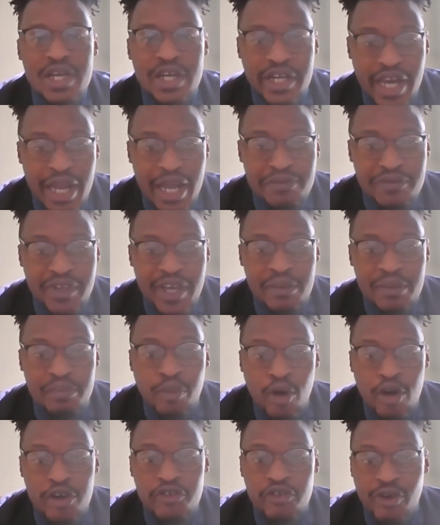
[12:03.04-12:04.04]
Krebs and
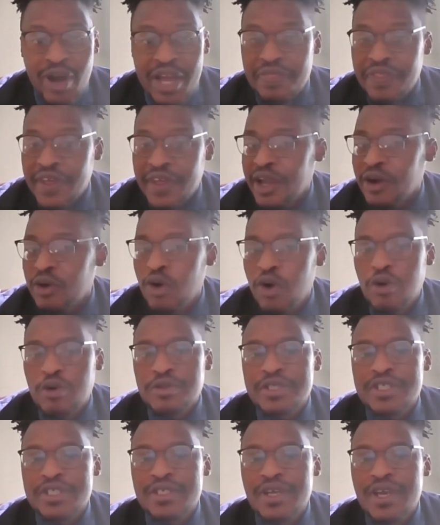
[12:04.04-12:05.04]
Bond write that, I
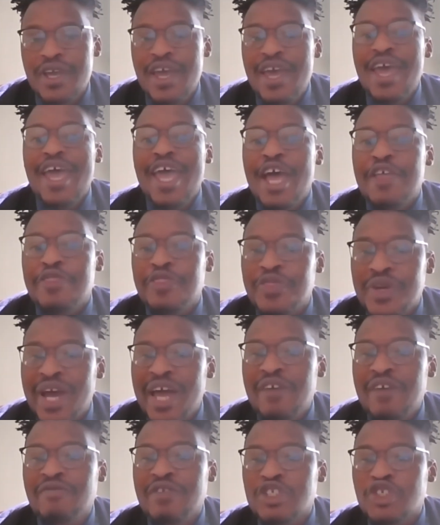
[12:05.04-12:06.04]
quote, "A
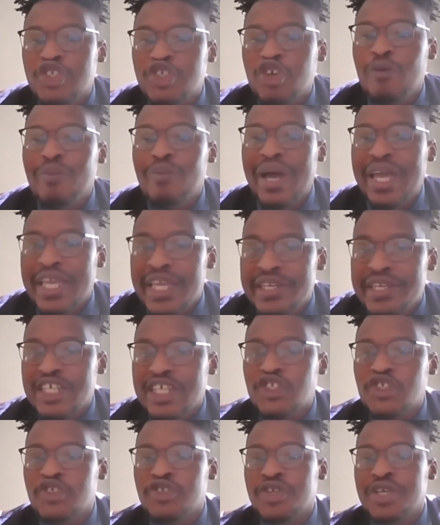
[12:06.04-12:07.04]
thriving trauma
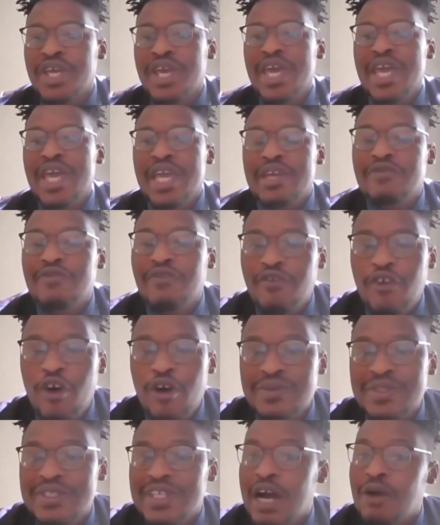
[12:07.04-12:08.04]
industry
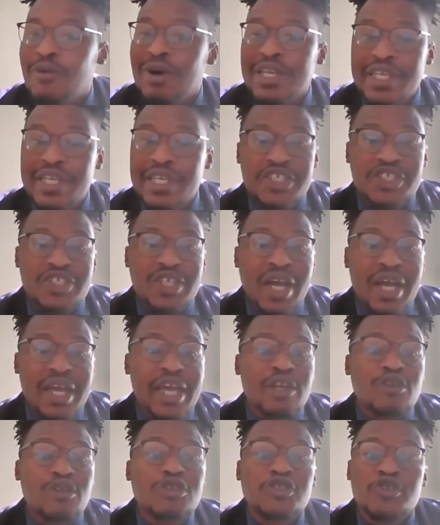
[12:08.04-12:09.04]
informs our leisure
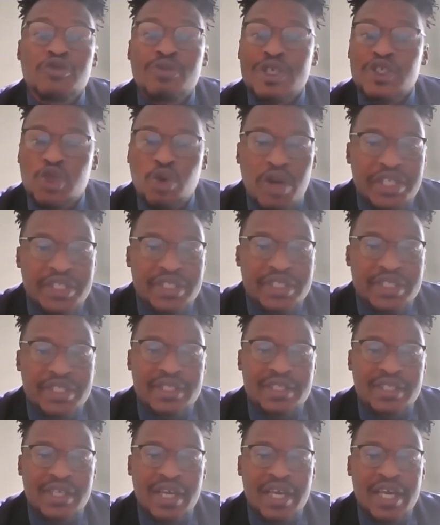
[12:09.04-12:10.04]
and consumer
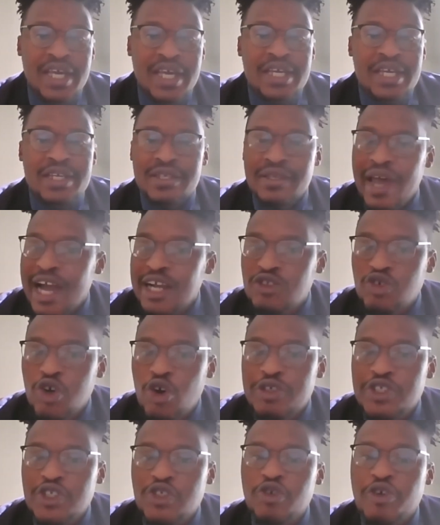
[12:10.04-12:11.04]
choices. Dark
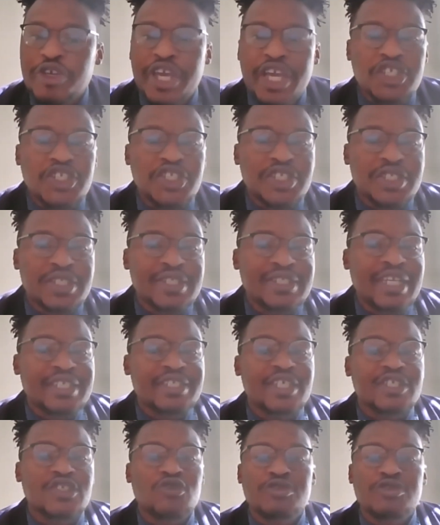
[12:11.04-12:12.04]
tourist locations
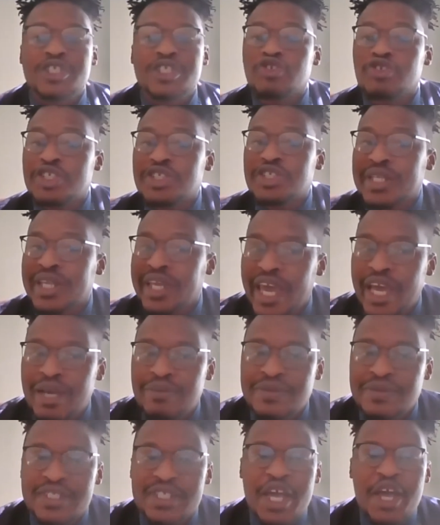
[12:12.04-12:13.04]
such as concentration
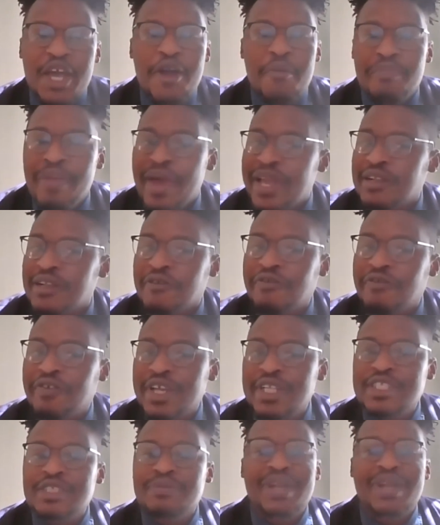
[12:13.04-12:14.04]
camps,
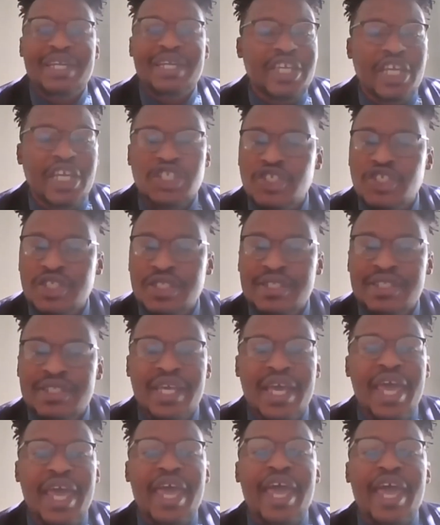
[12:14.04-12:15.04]
battlefields, plantations,
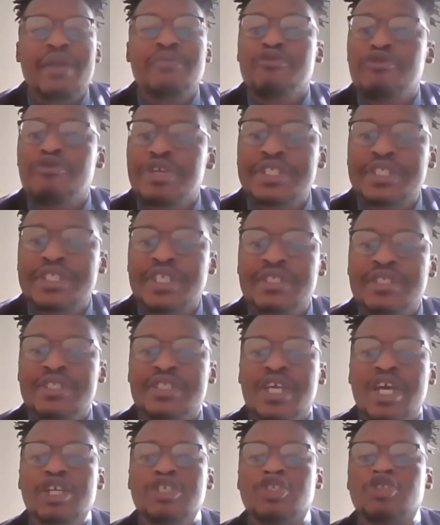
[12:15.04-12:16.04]
and
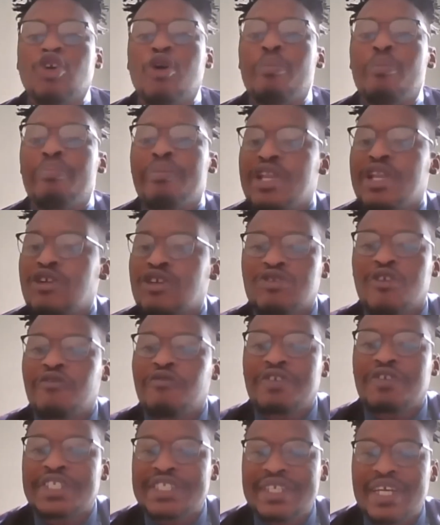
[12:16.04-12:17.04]
prisons draw millions
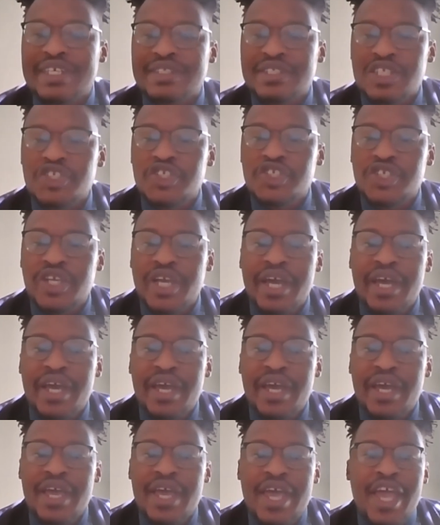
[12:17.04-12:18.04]
of visitors each year,
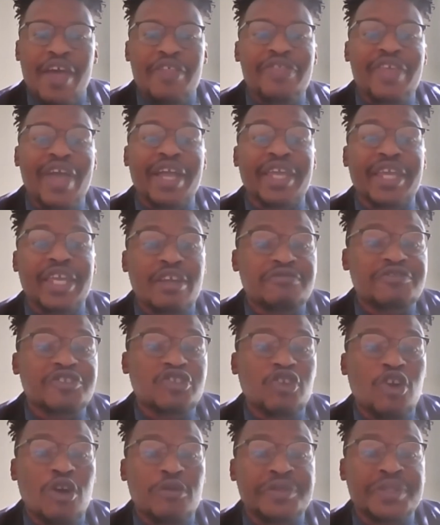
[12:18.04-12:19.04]
and their gift
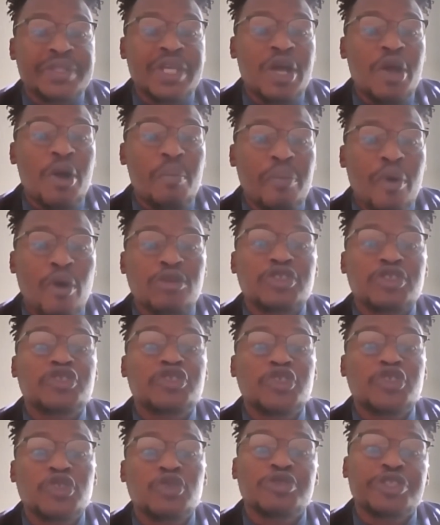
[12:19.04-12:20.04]
shops boast
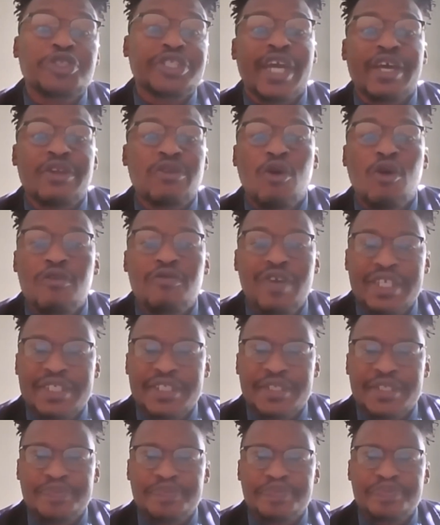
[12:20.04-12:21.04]
huge
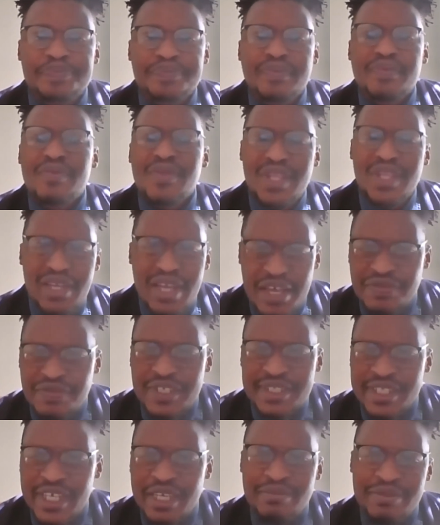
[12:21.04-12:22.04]
turnovers." At
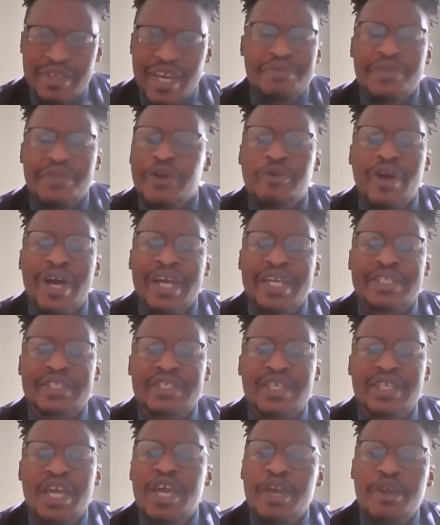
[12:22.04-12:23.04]
the same time, they
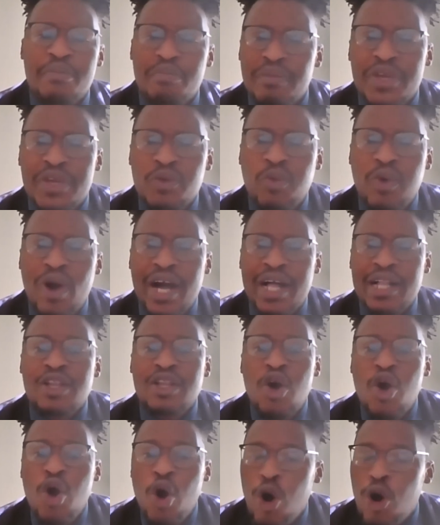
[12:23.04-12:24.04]
write,
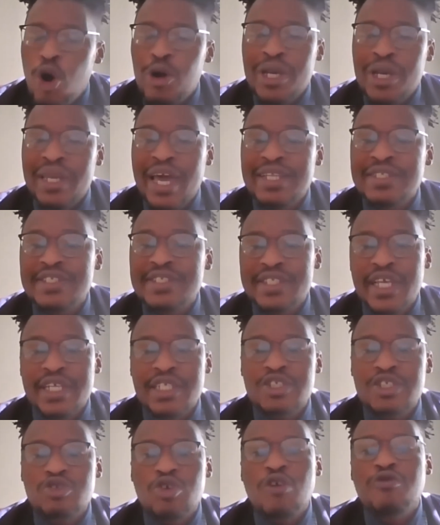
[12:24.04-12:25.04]
"Meanwhile, online
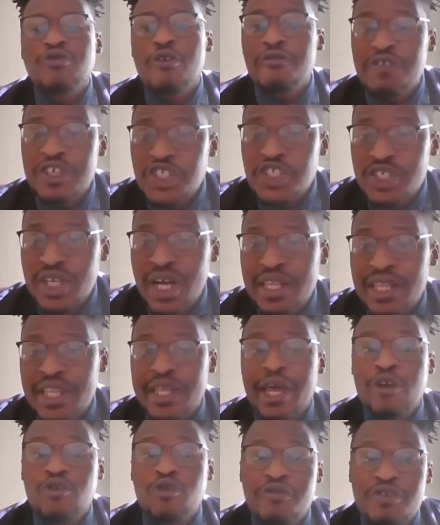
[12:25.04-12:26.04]
sales of official
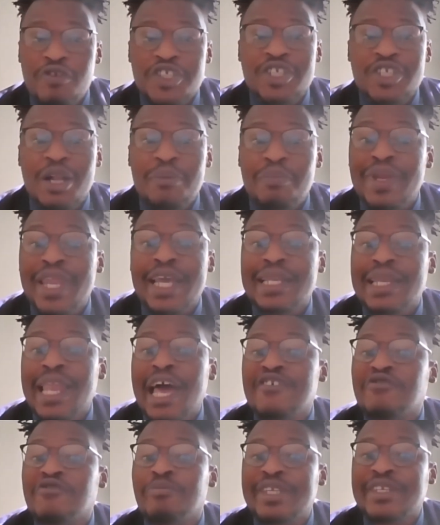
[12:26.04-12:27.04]
and unofficial Black
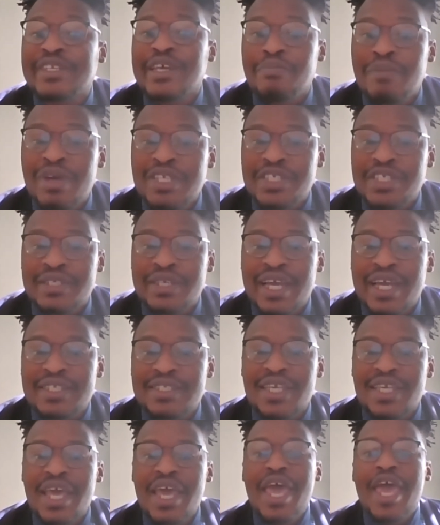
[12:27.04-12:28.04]
Lives Matter merchandise